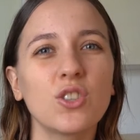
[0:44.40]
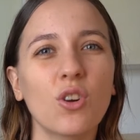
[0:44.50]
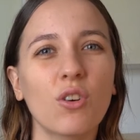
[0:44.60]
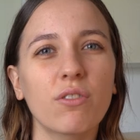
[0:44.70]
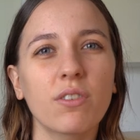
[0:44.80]
do
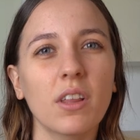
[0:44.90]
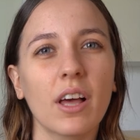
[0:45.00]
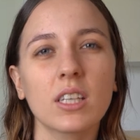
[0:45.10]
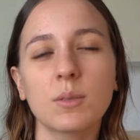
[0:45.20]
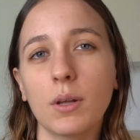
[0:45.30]
not feel
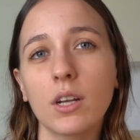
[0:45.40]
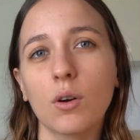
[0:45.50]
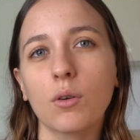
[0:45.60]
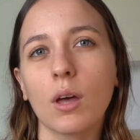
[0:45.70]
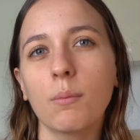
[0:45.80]
like spending
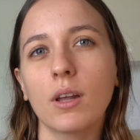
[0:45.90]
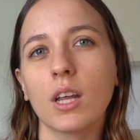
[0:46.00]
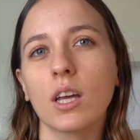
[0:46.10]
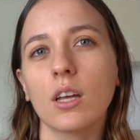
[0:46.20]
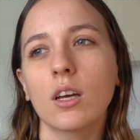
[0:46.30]
all that
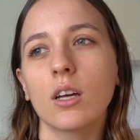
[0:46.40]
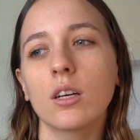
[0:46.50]
money.